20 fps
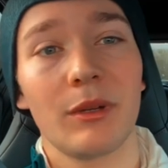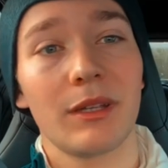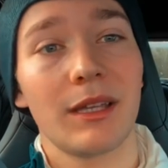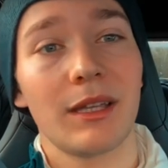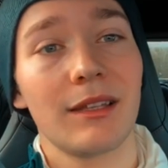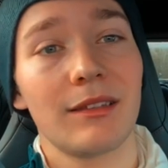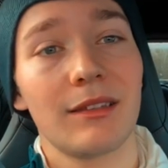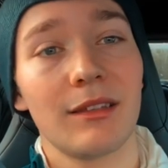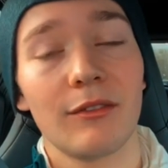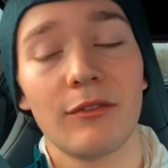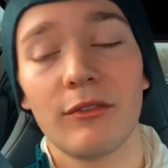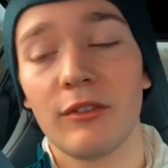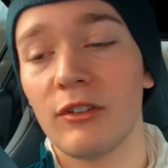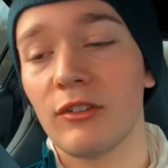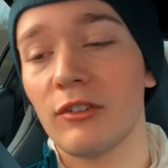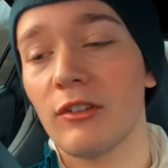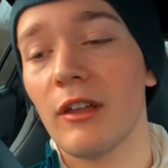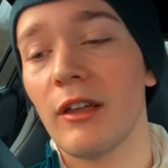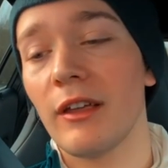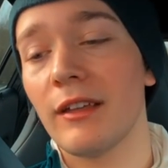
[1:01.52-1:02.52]
I get to the
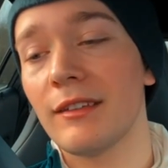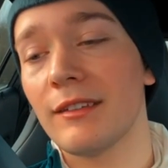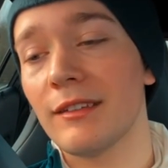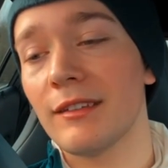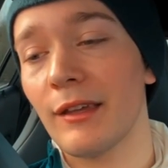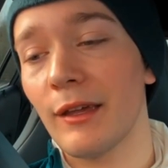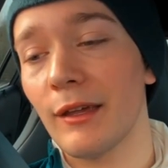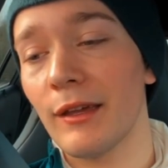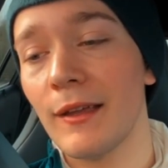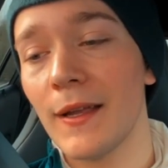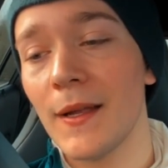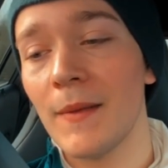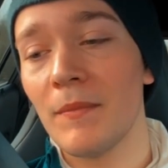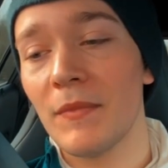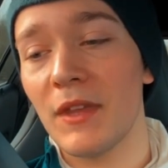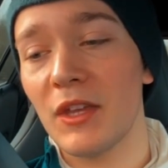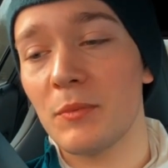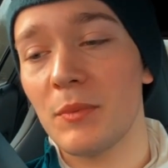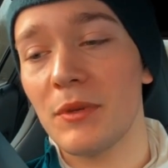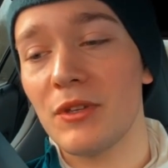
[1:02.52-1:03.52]
finish line. So
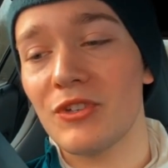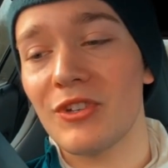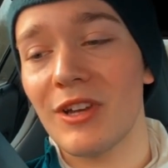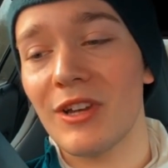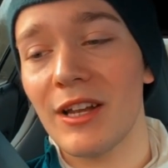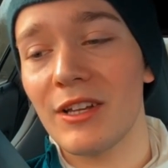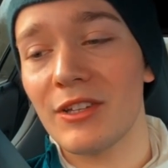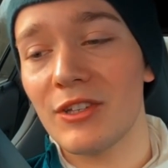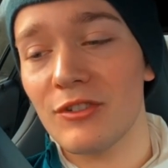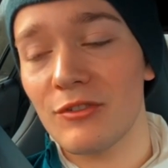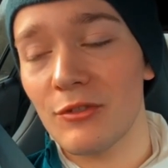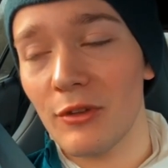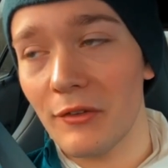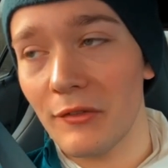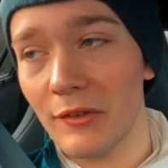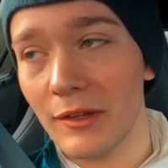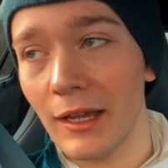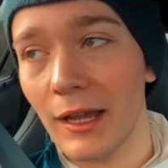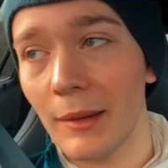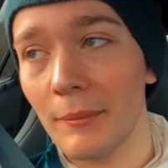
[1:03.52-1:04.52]
there's been challenges to
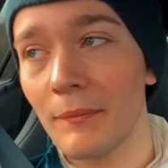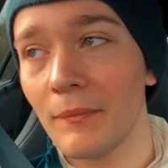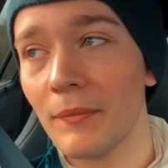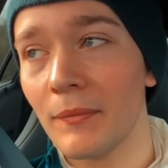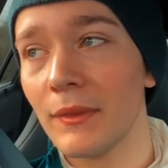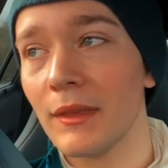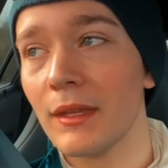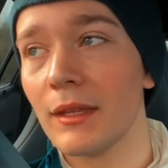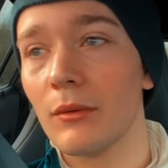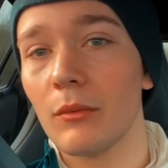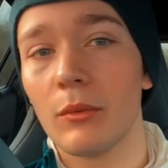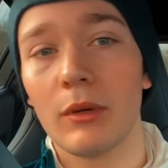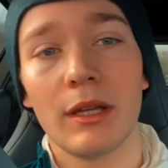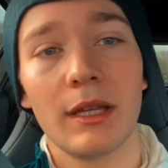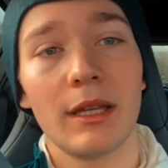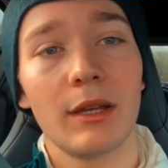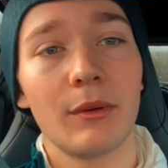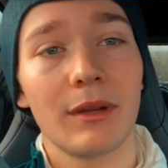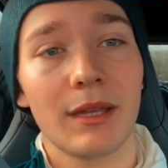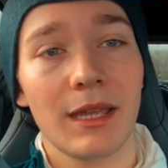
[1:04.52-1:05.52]
overcome.
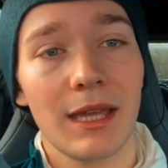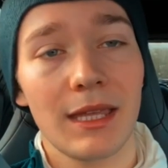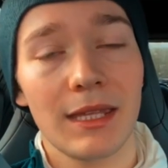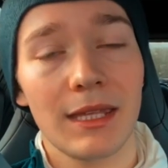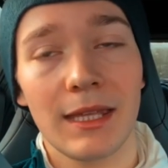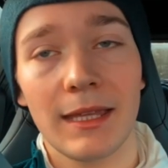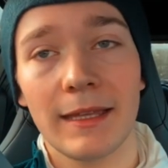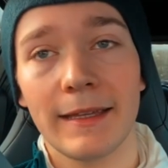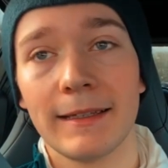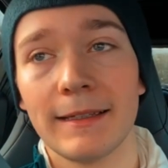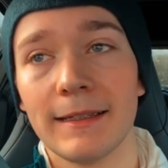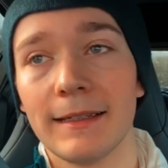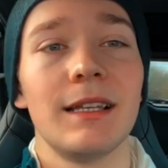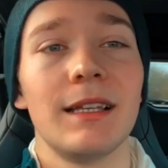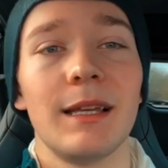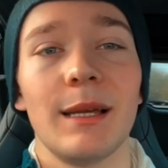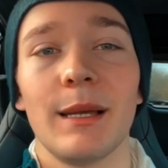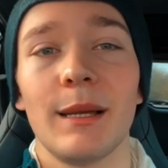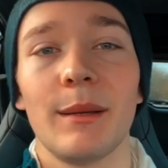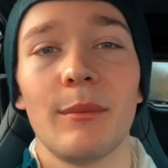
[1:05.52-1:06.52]
We're getting there.
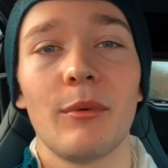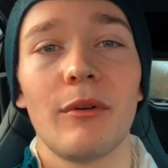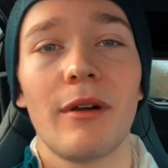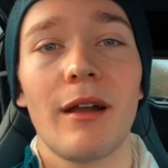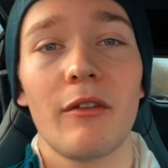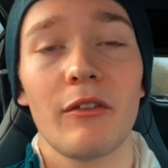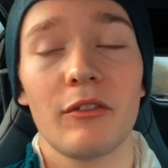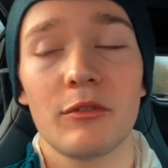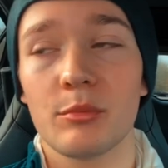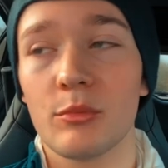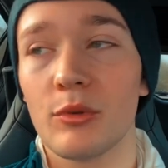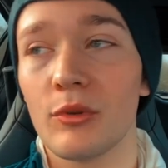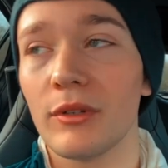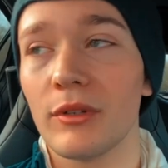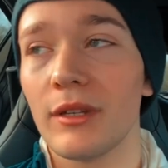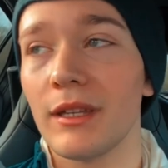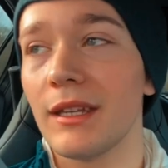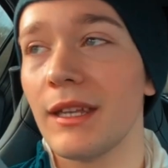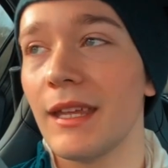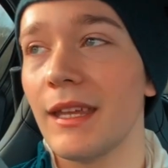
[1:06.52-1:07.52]
We're out this
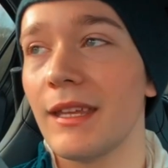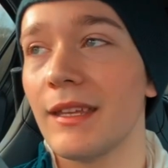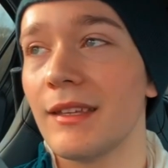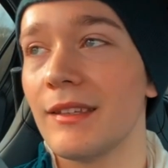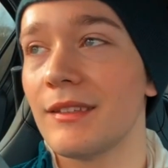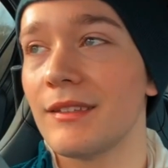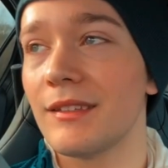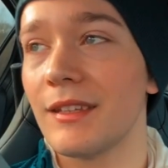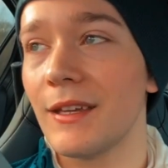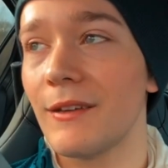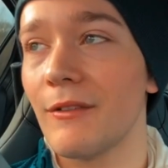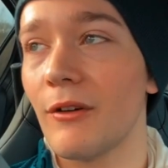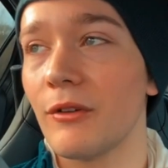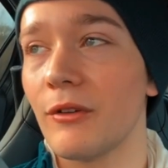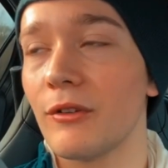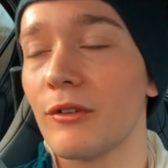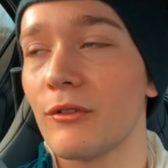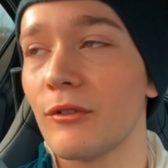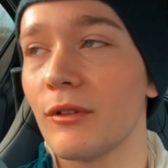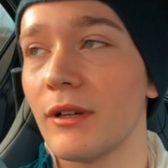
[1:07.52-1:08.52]
morning. It is 0
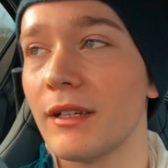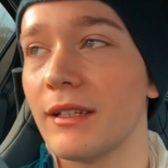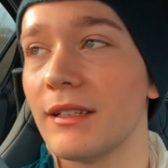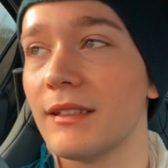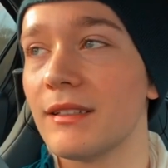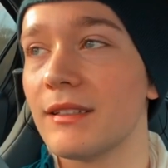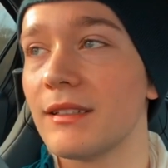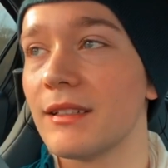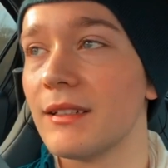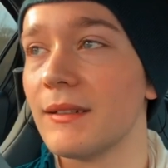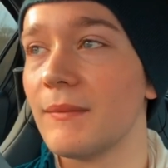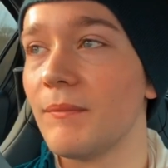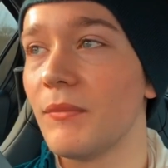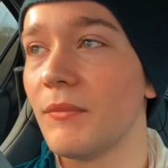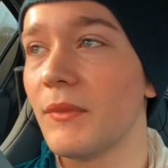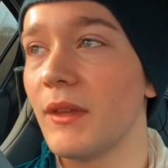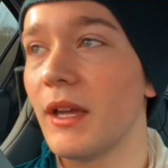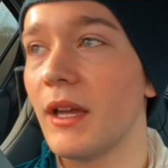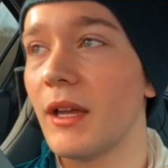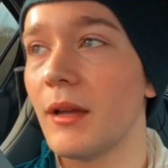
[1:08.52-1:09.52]
degrees.
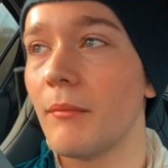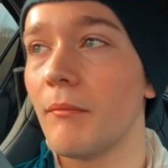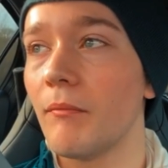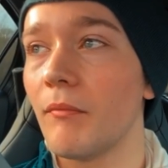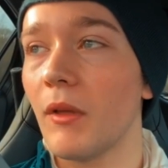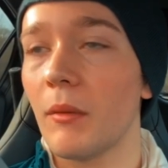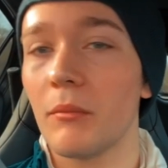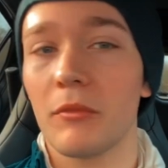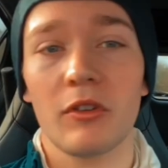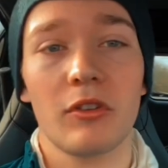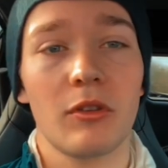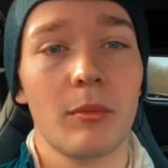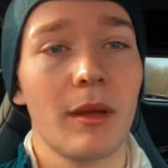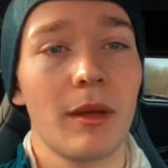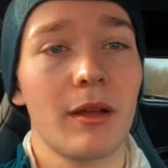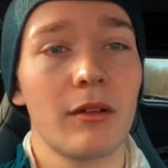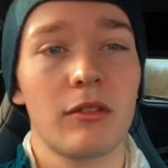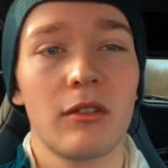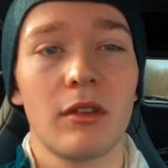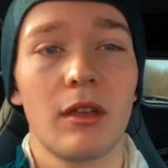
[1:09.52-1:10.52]
I'm
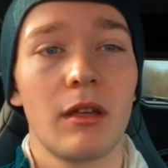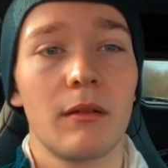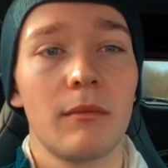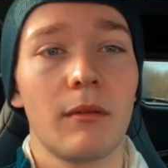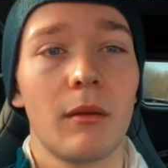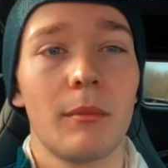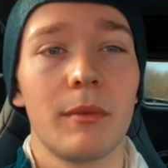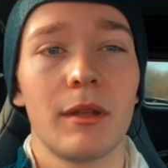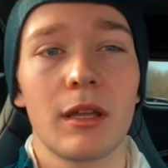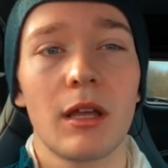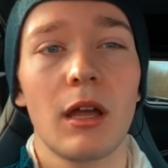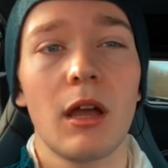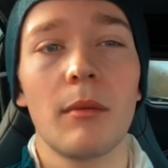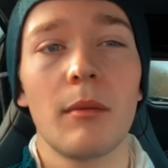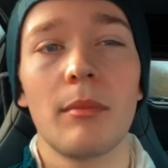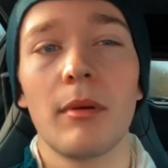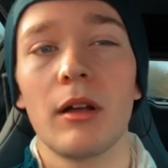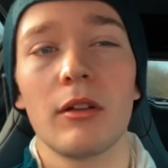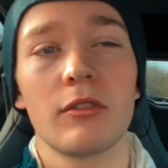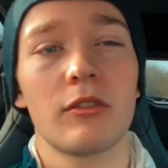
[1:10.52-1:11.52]
in a car
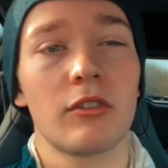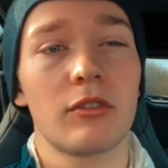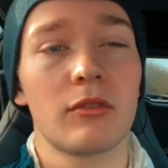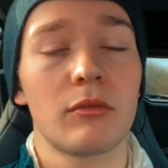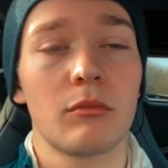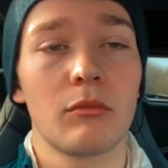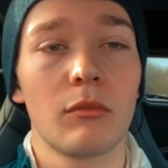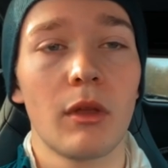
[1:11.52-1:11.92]
park just